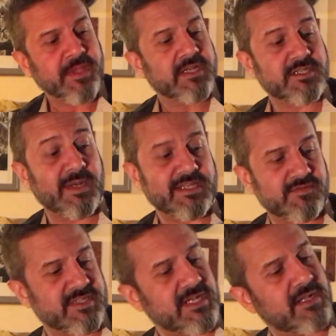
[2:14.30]
So as a
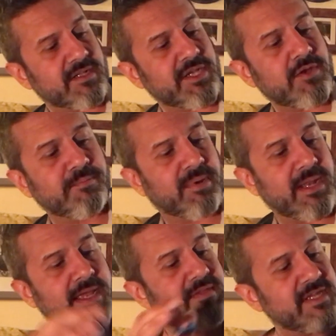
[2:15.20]
result, you can
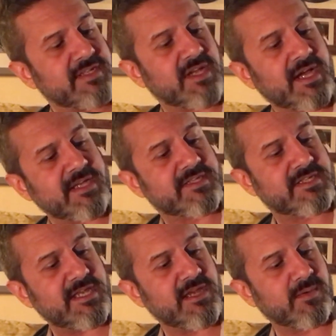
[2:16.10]
play the entire
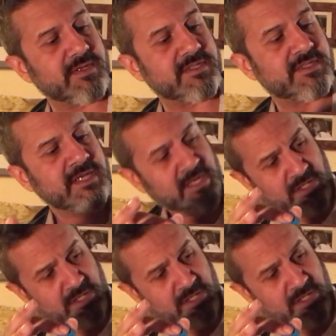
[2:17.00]
sequence